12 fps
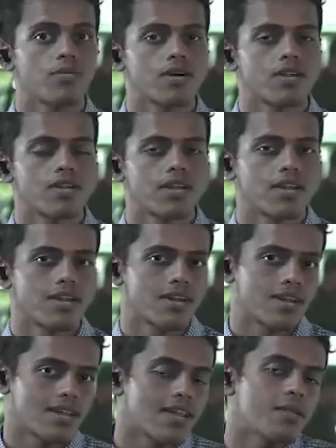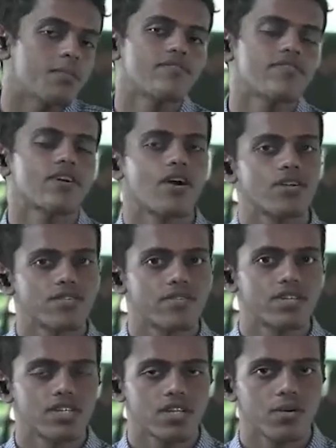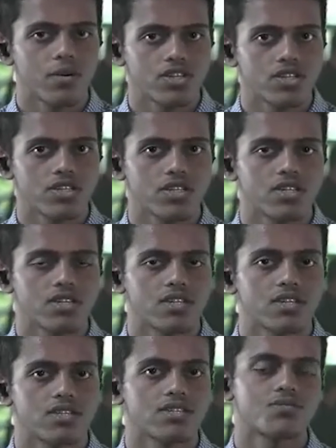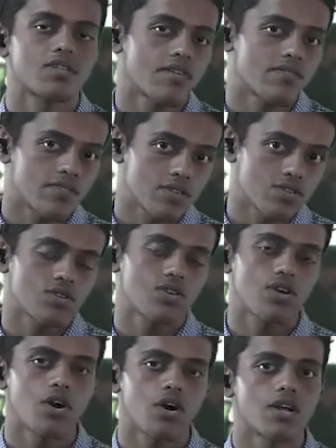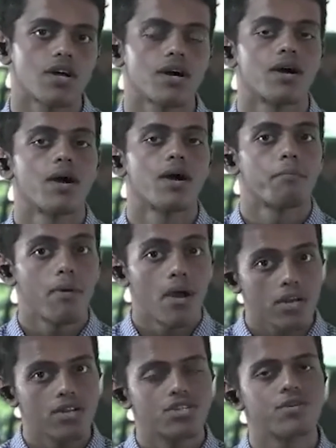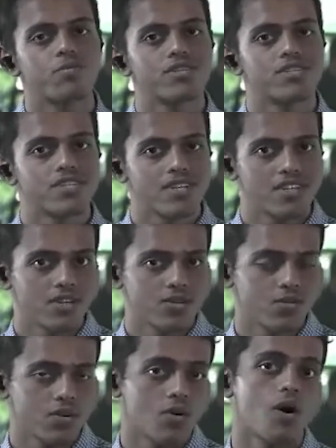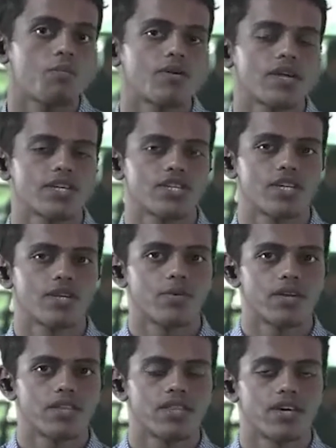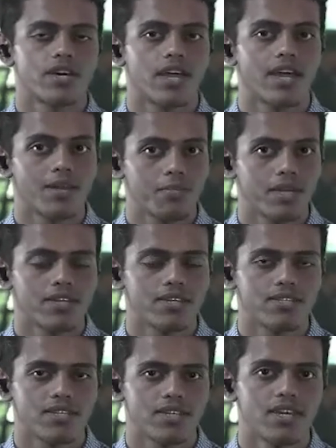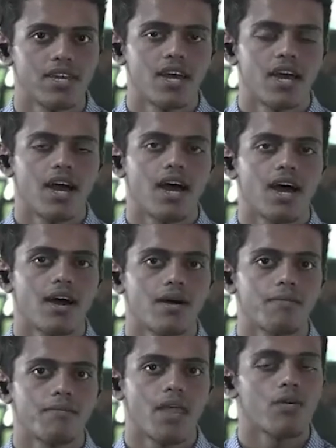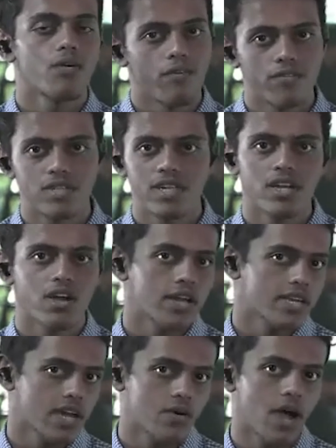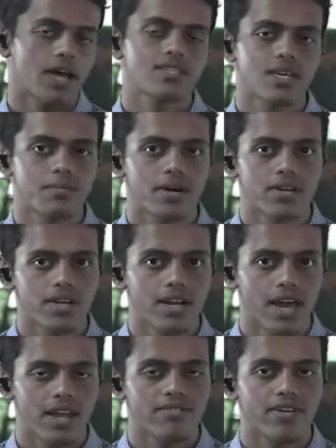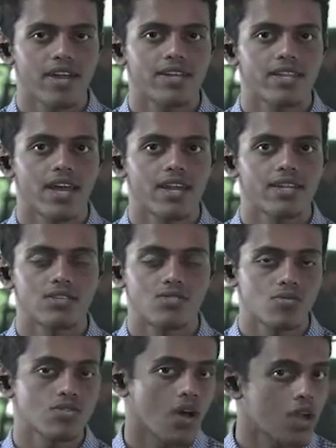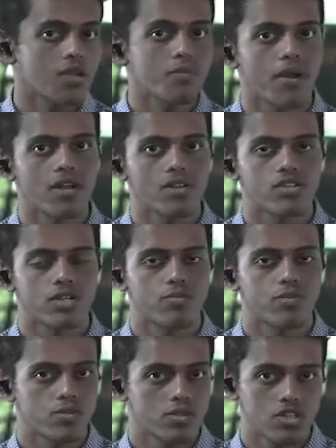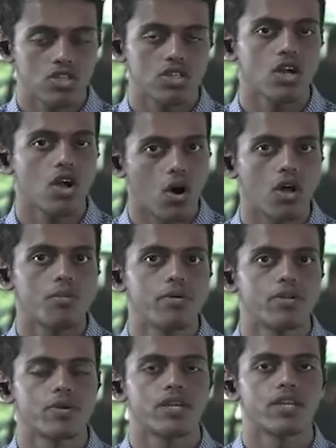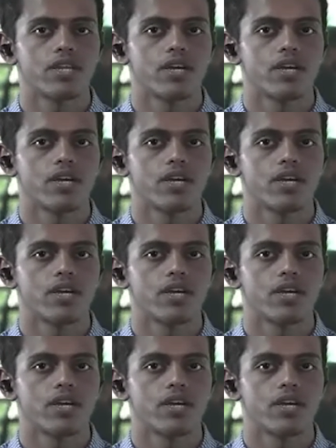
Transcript: a little bit of a controversial question. This is with reference to your partnership, which turned into a cooperation with HitBTC. Now, obviously, CoinGecko has come out and clarified that this was not a partnership. It was just a call between